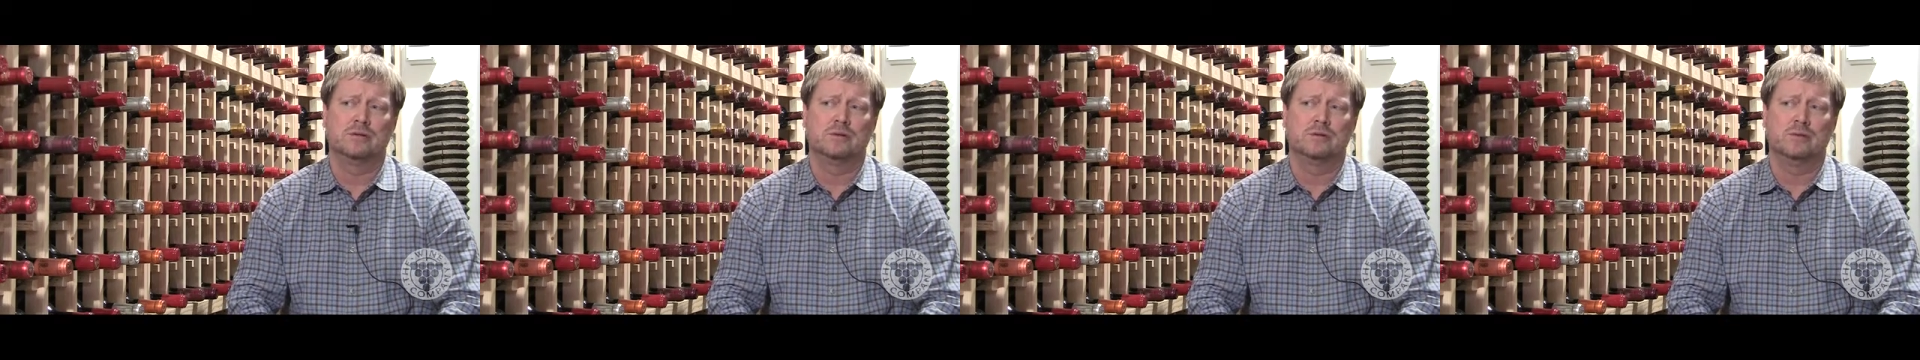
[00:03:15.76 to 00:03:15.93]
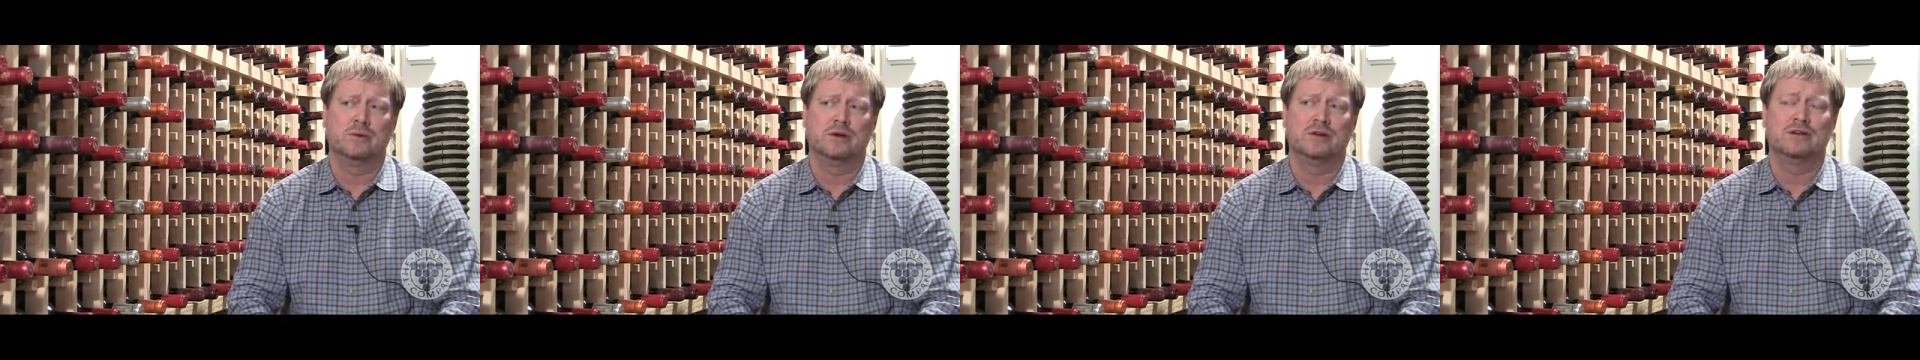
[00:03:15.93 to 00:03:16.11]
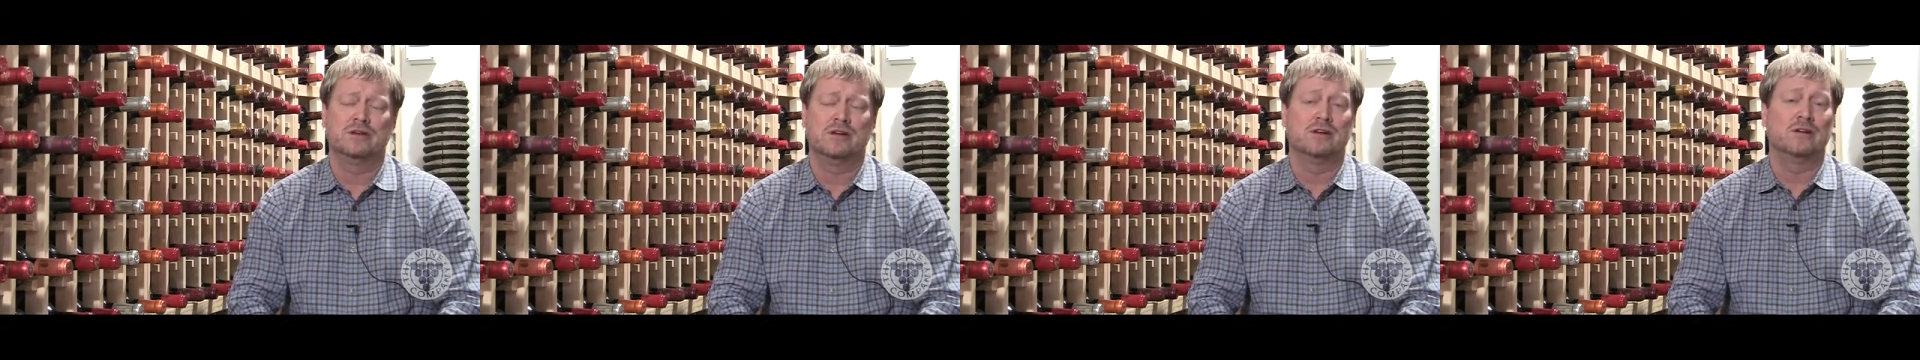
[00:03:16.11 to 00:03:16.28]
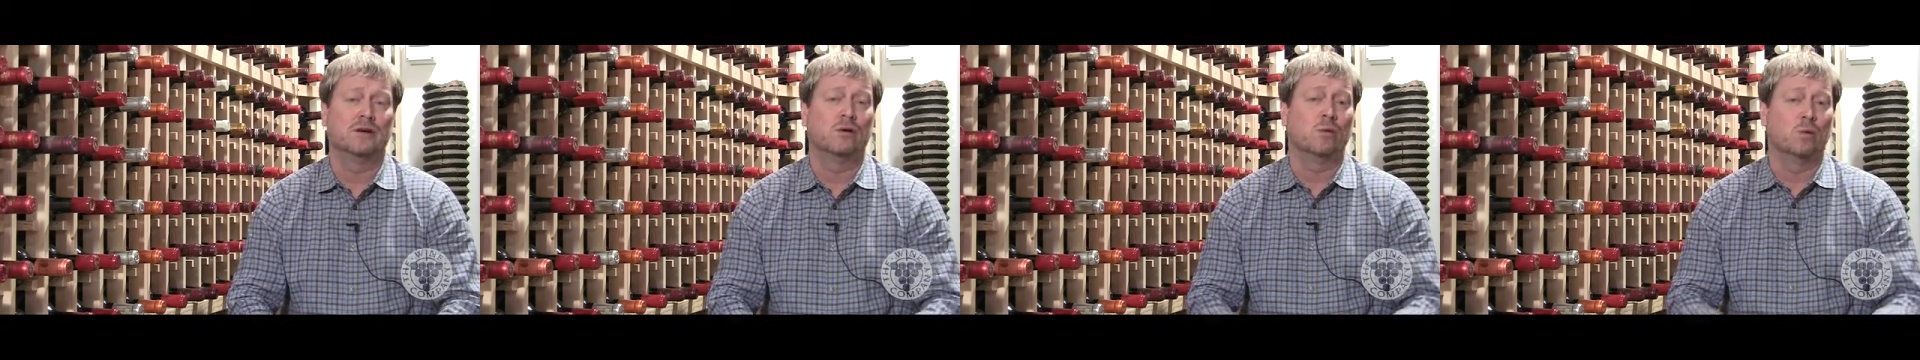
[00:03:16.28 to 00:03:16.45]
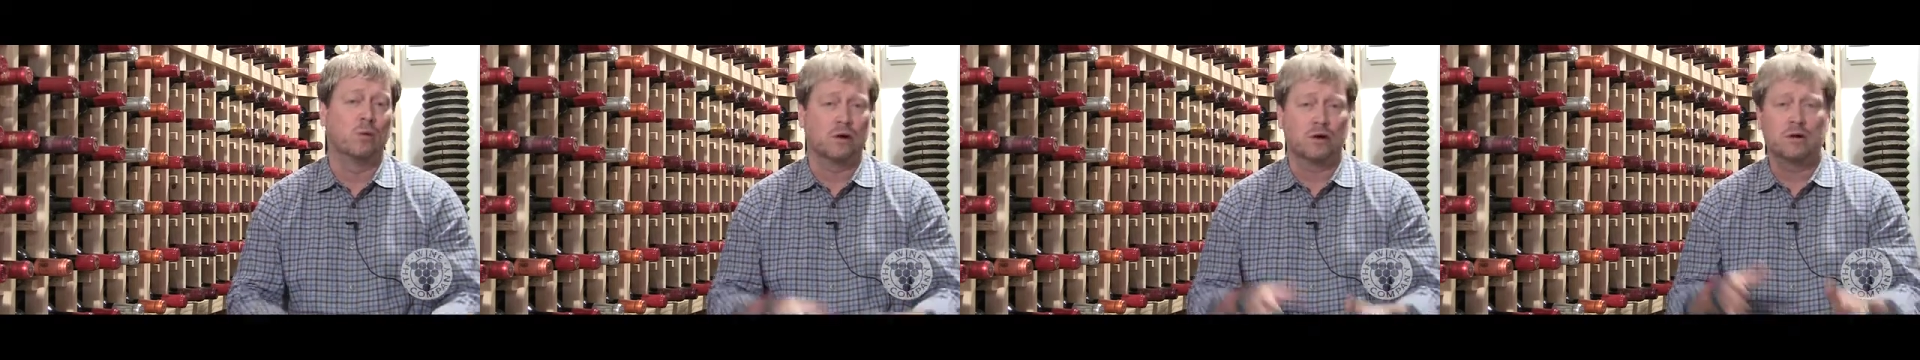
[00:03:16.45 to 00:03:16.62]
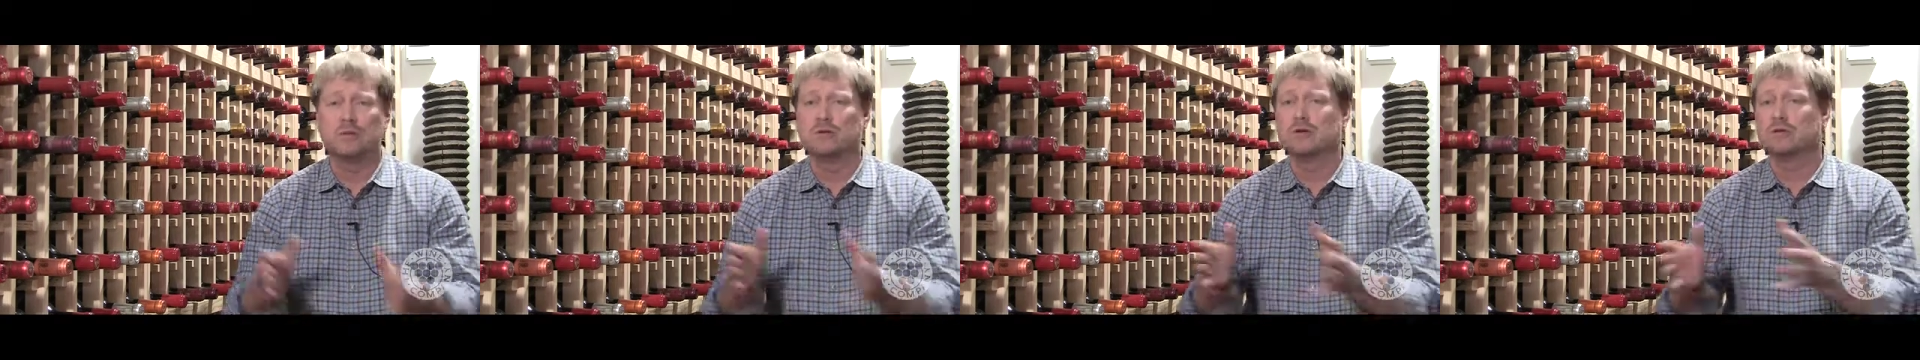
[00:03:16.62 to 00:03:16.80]
we tend to
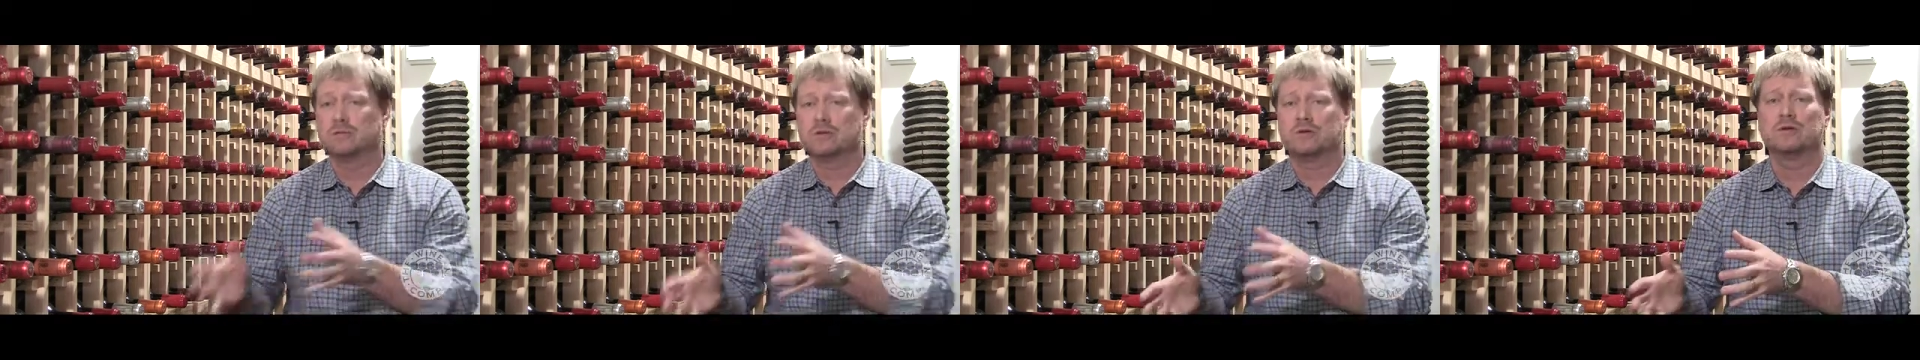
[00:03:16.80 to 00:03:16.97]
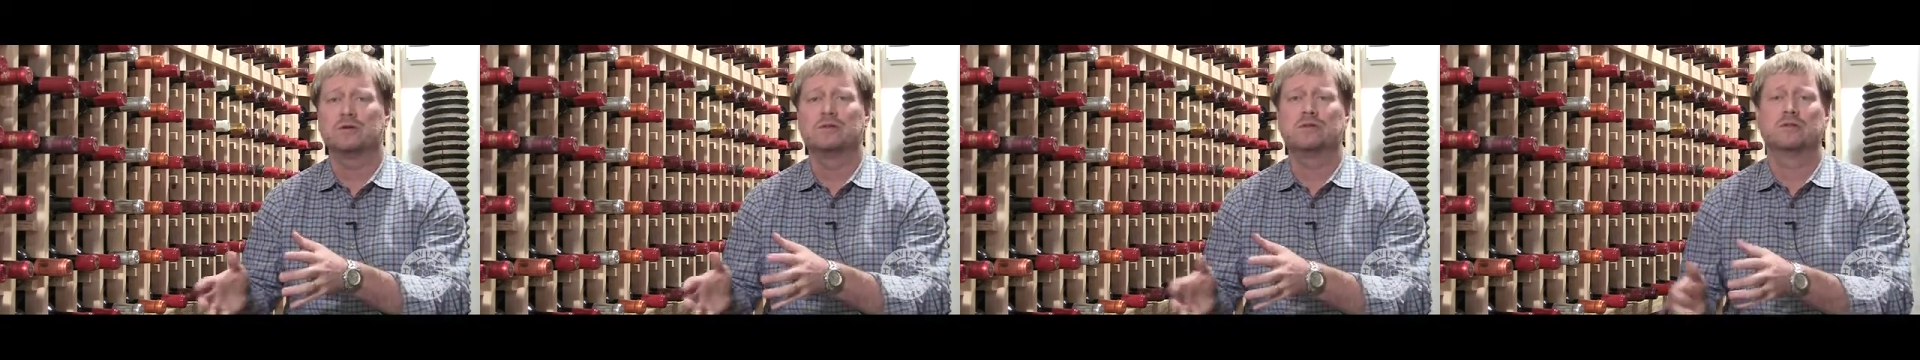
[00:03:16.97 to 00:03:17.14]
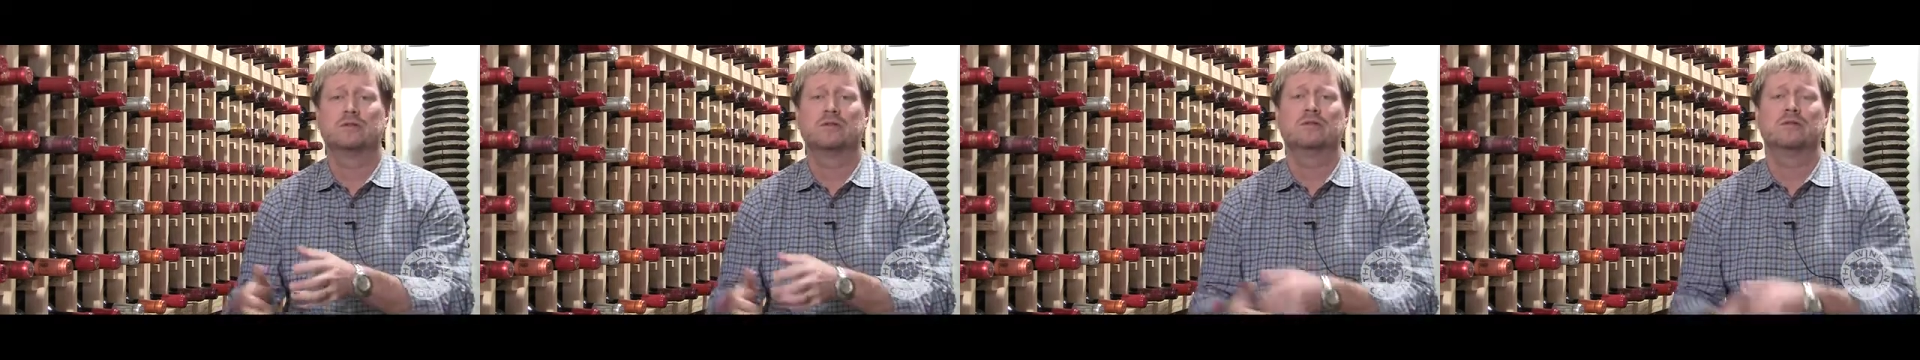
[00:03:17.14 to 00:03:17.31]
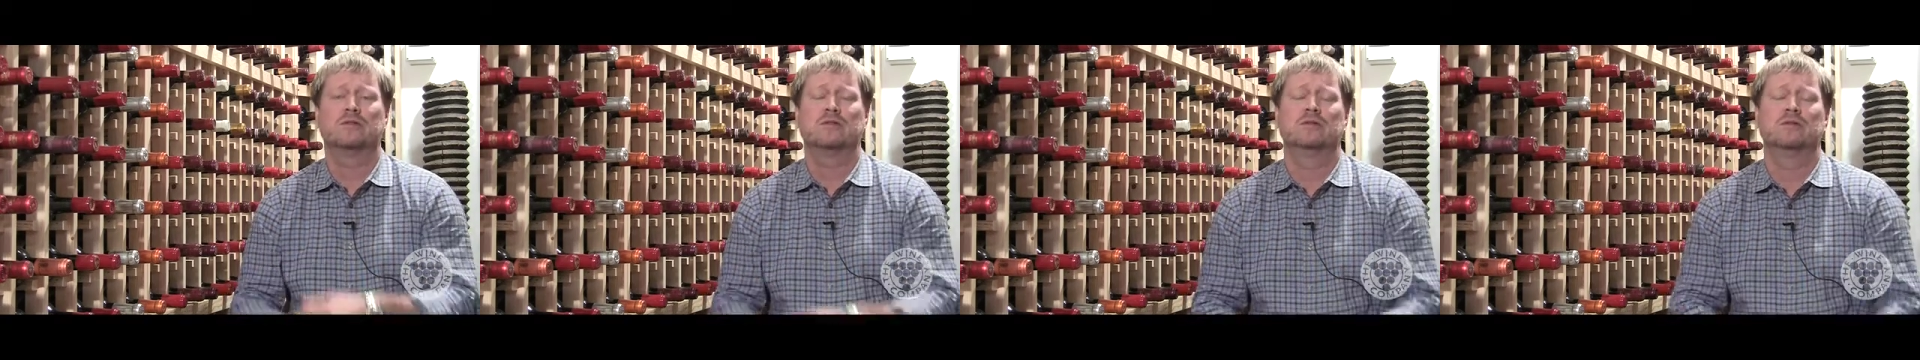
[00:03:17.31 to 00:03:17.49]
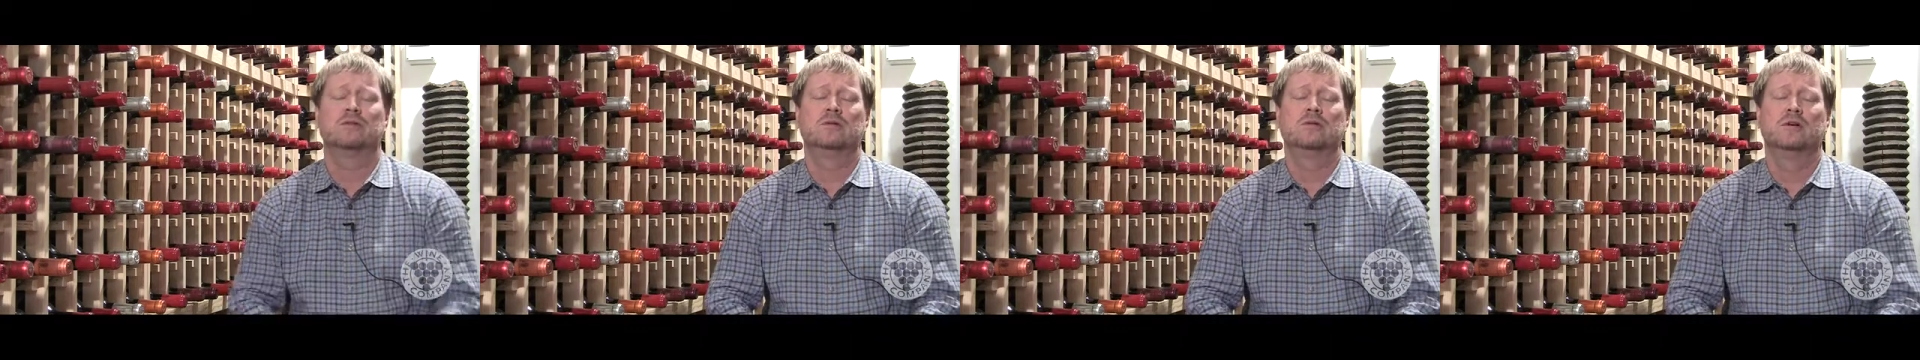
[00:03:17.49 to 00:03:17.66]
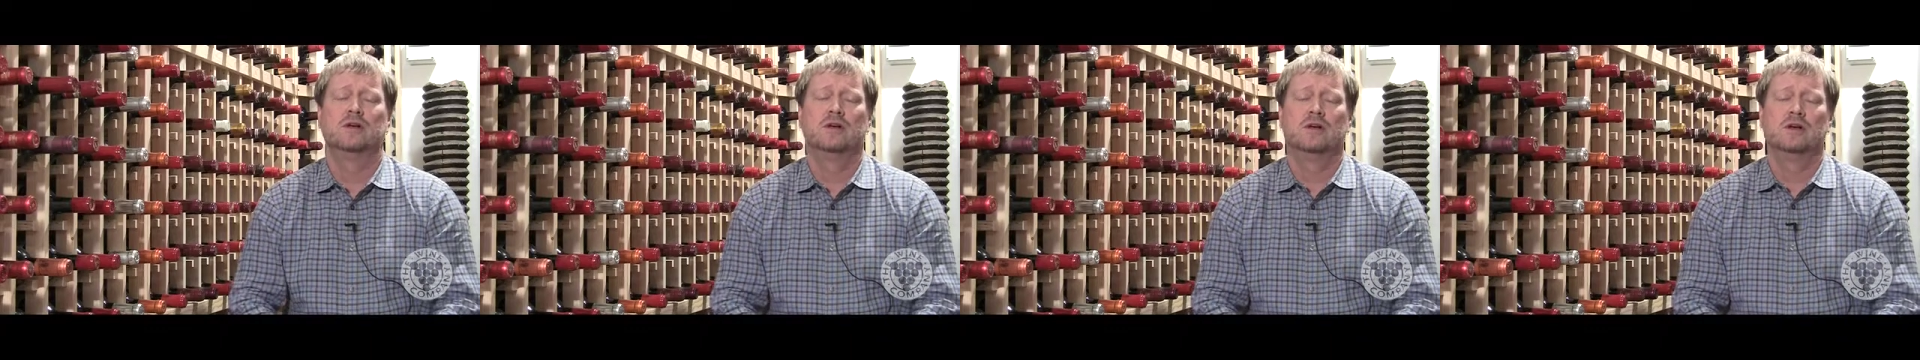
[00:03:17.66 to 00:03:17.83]
work with producers
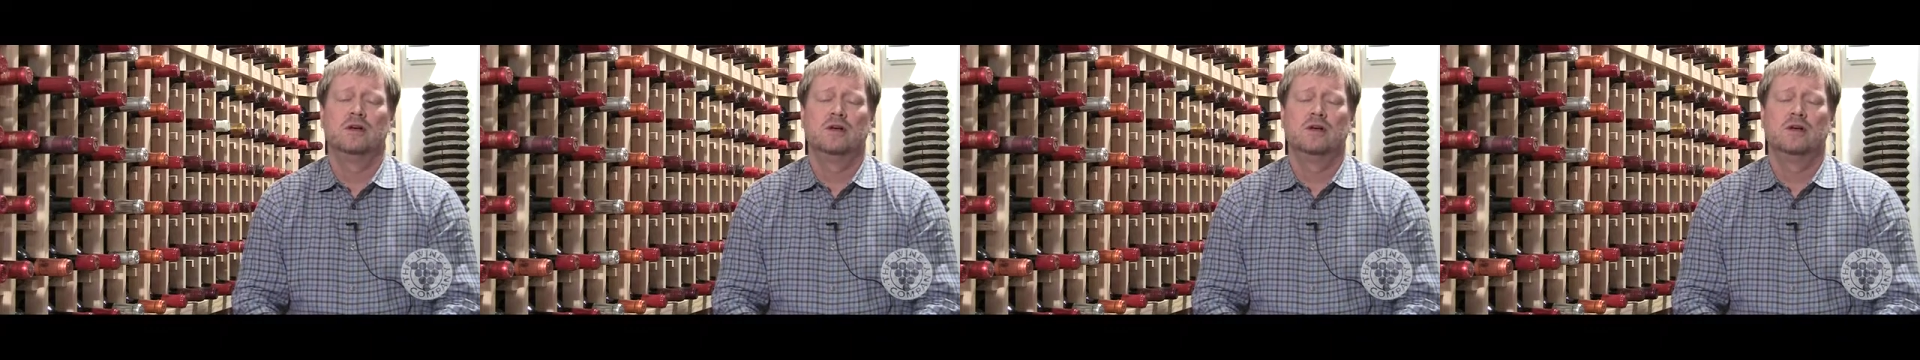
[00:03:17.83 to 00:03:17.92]
who